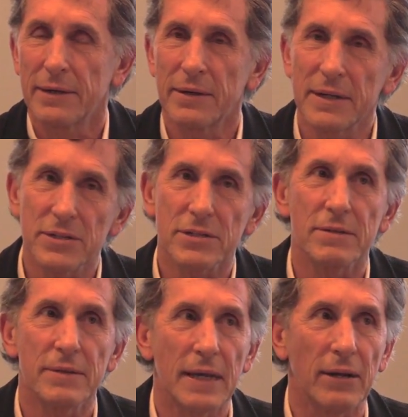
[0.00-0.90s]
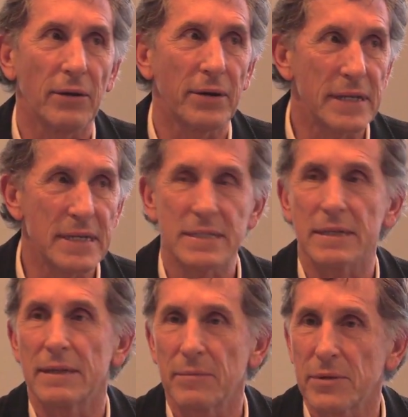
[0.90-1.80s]
You understood that a lot
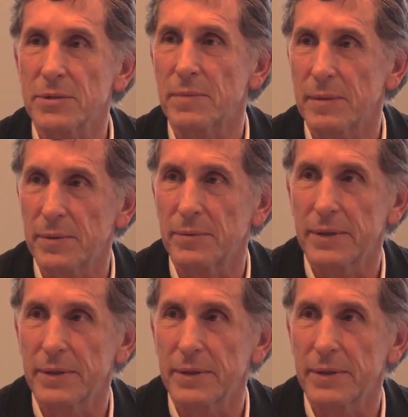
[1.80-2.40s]
easier than most people.